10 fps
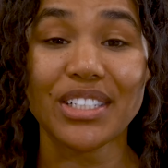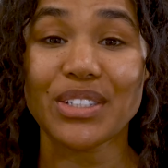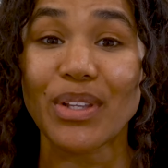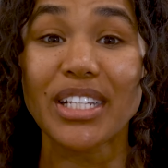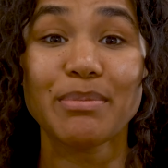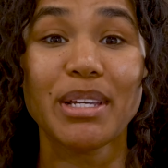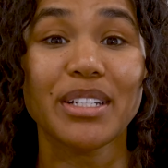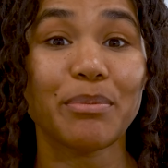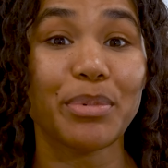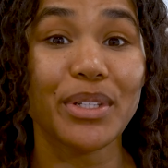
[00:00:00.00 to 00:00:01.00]
So that's made
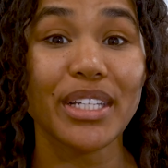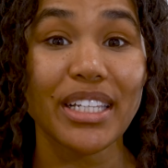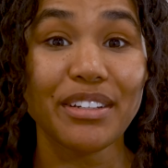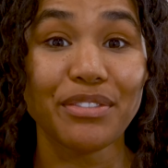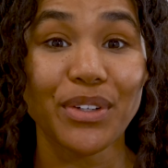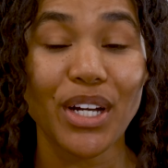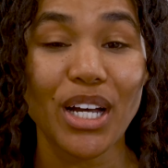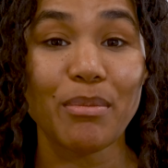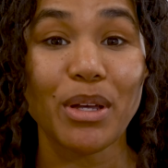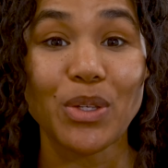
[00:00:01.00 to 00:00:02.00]
completely
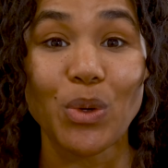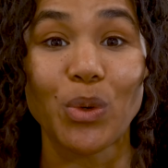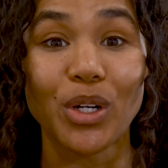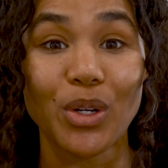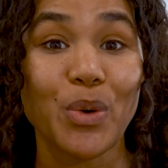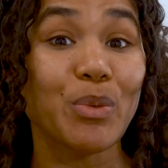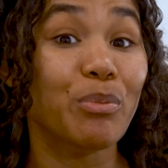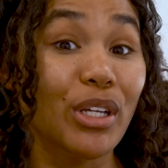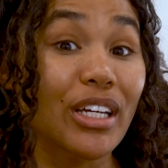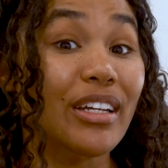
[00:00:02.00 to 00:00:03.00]
from your own
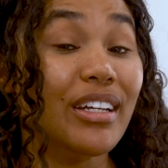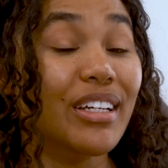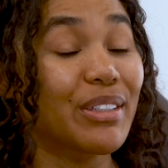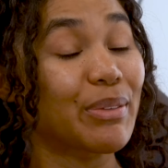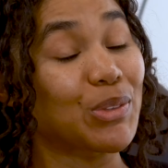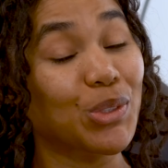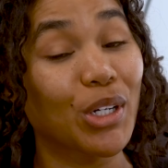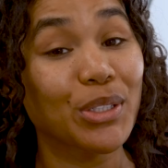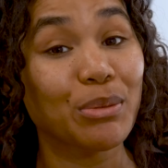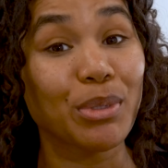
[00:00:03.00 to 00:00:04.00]
blood. We'll draw
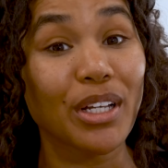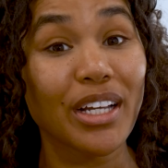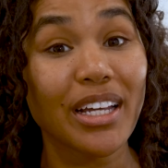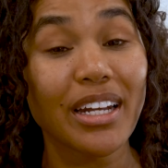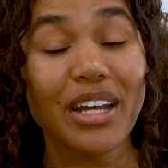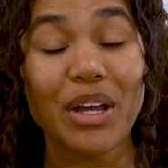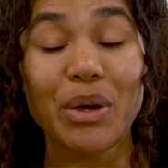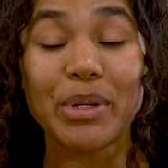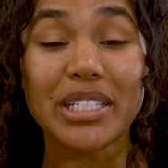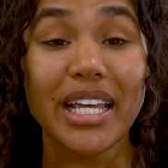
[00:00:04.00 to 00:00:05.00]
your blood,
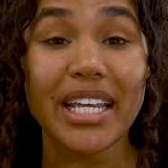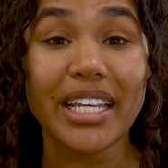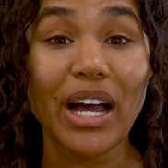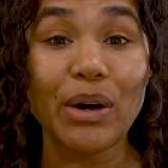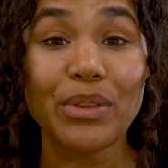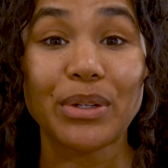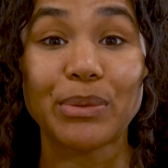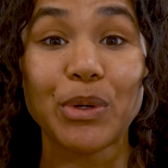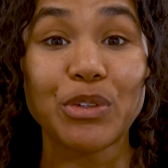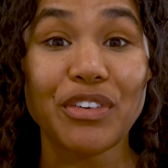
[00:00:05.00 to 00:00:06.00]
we take out the
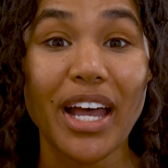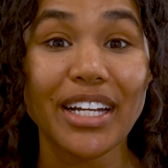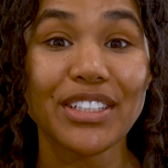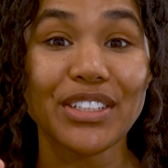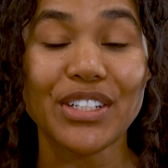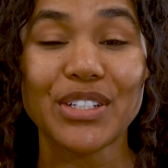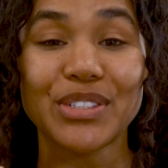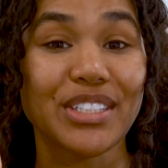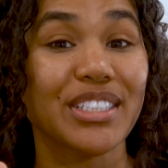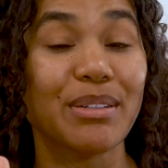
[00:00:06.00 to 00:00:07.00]
growth factors,
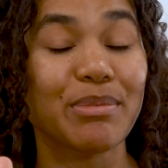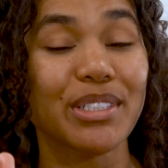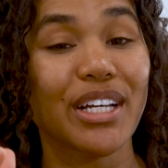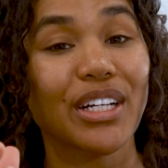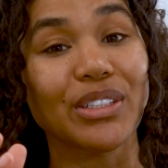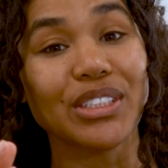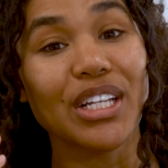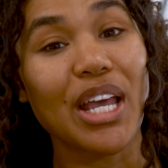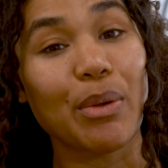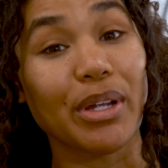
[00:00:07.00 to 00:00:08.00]
the stem cells,
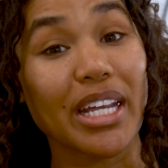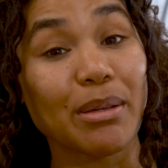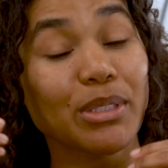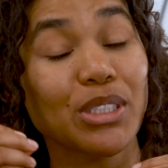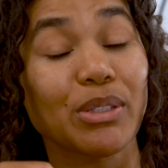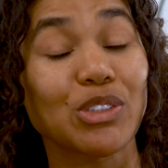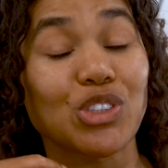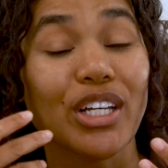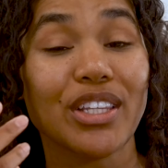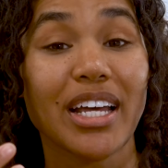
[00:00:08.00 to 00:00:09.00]
we're able to
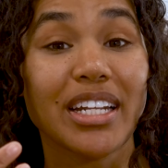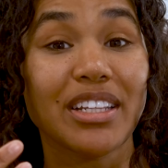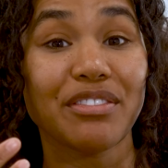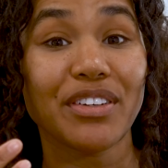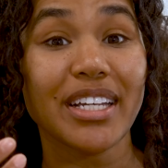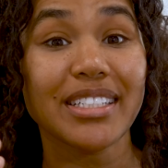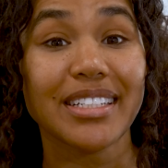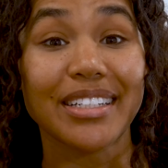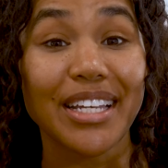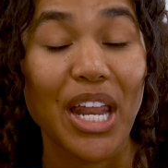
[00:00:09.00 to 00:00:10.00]
inject that in the face,
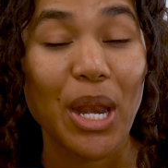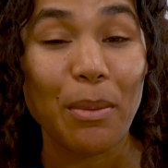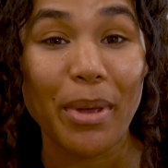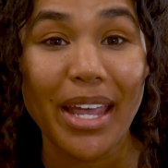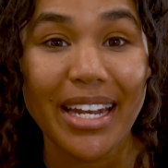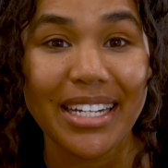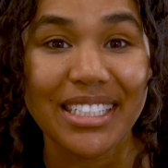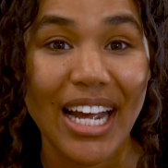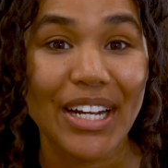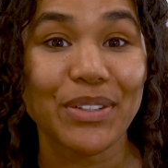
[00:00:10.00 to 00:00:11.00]
again, made
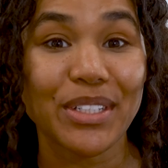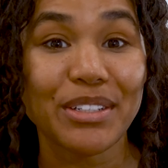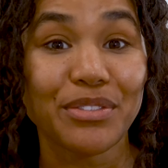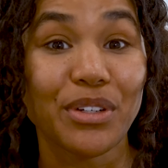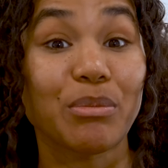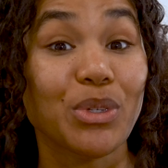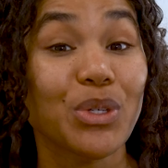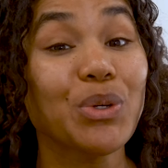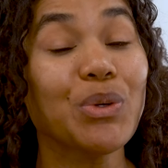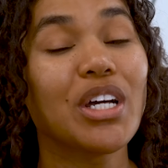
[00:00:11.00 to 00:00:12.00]
entirely from
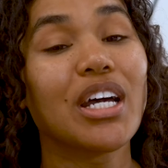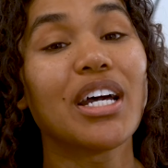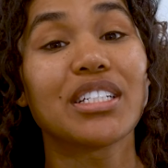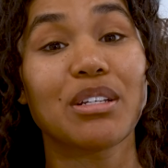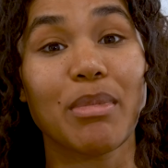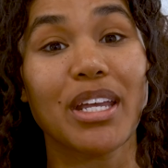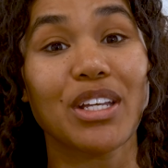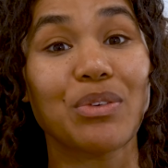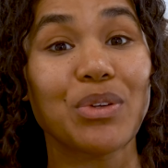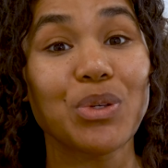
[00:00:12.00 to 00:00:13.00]
you, to make
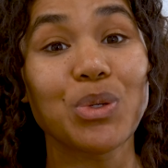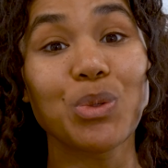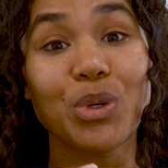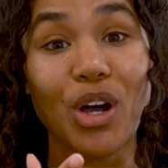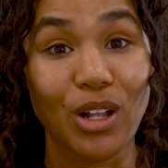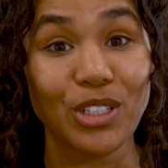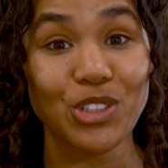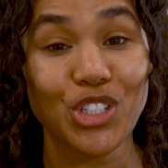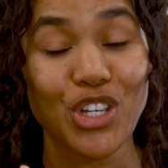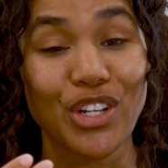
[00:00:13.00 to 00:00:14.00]
new
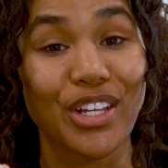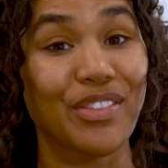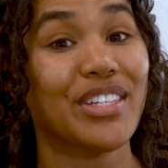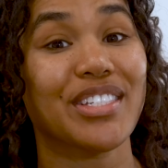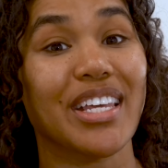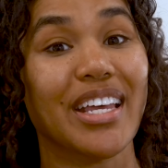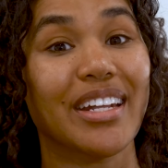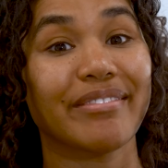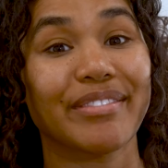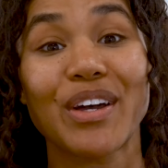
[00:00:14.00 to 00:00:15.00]
collagen in the
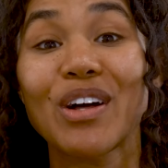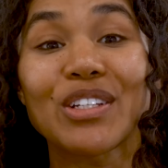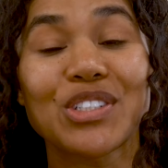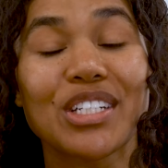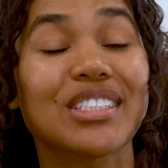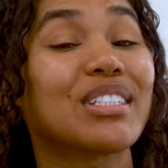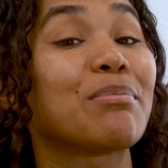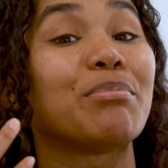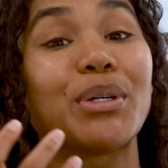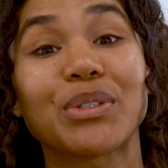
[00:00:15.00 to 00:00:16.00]
skin. Collagen is the
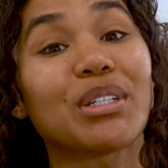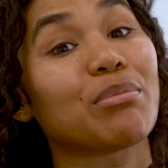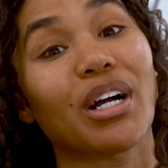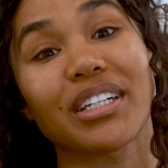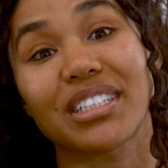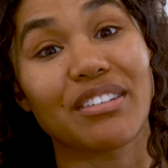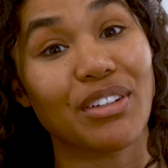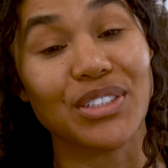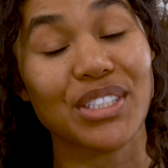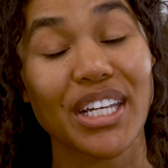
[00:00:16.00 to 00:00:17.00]
building blocks of
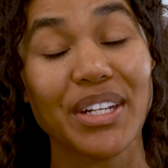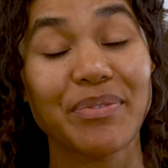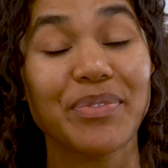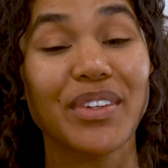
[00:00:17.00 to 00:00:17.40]
our skin.